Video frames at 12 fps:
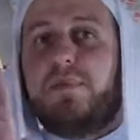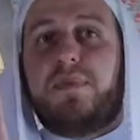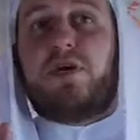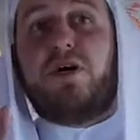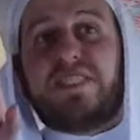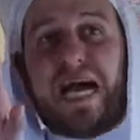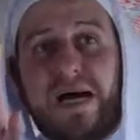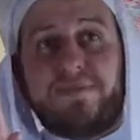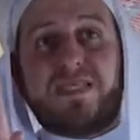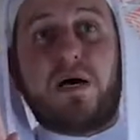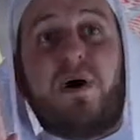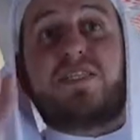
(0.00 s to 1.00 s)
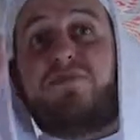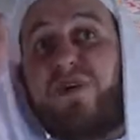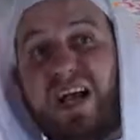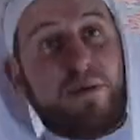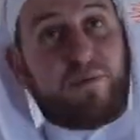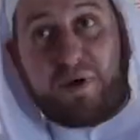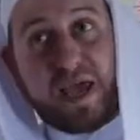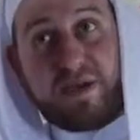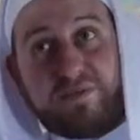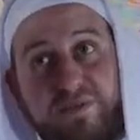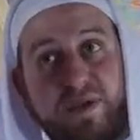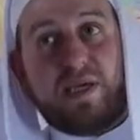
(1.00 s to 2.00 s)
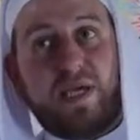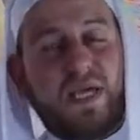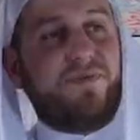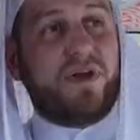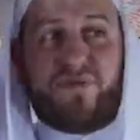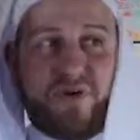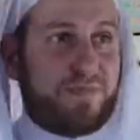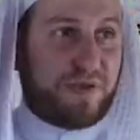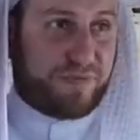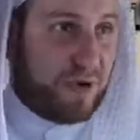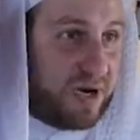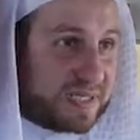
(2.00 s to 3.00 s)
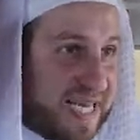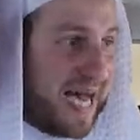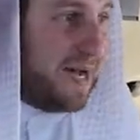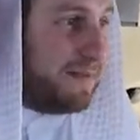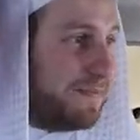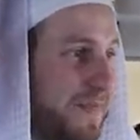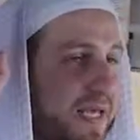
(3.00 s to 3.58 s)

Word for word: Because Hamza was very brave, even from before Islam.